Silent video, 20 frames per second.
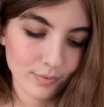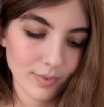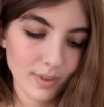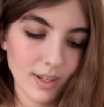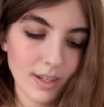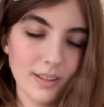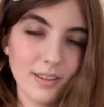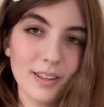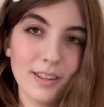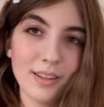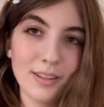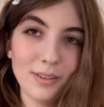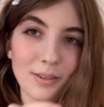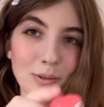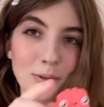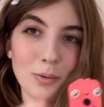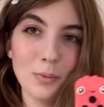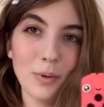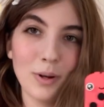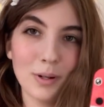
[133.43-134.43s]
And then a
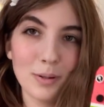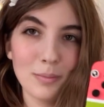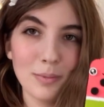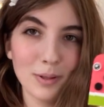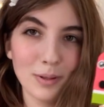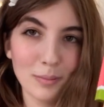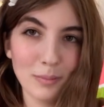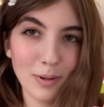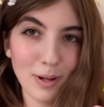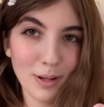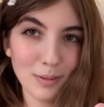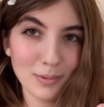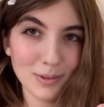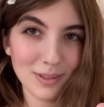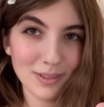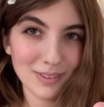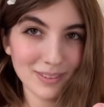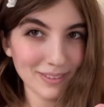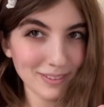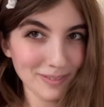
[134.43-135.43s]
little watermelon
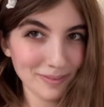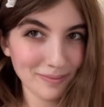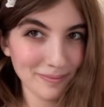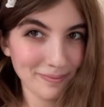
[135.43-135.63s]
popsicle.